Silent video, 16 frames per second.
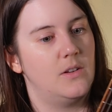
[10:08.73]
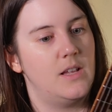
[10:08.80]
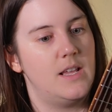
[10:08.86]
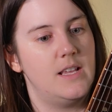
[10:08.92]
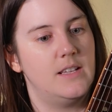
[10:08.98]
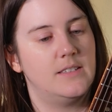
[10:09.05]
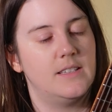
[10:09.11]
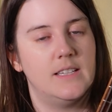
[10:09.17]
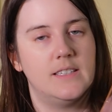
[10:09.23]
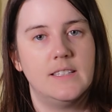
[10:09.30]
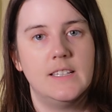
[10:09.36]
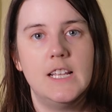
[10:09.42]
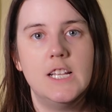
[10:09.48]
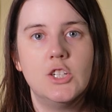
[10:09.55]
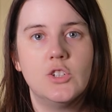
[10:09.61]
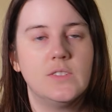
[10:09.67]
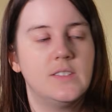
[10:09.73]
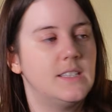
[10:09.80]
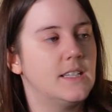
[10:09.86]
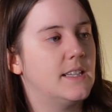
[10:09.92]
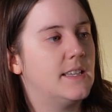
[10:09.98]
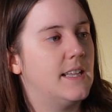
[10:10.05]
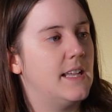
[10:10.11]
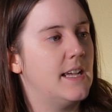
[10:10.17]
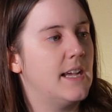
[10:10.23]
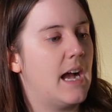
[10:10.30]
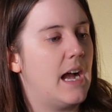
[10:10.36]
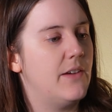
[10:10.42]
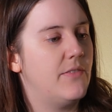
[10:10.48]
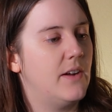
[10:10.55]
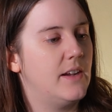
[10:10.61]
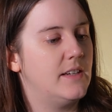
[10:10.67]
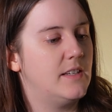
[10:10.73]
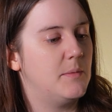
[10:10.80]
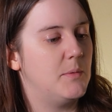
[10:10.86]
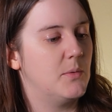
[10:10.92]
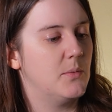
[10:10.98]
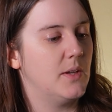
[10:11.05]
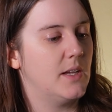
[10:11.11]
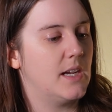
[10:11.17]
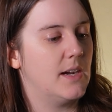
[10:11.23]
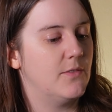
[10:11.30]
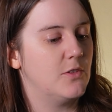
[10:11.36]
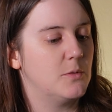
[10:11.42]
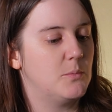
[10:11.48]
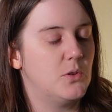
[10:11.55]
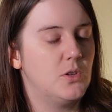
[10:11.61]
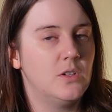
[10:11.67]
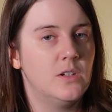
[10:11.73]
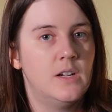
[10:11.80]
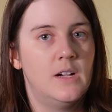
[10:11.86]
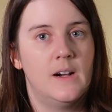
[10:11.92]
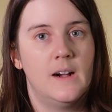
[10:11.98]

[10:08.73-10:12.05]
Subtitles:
an interesting thing. I find it to be really comfortable.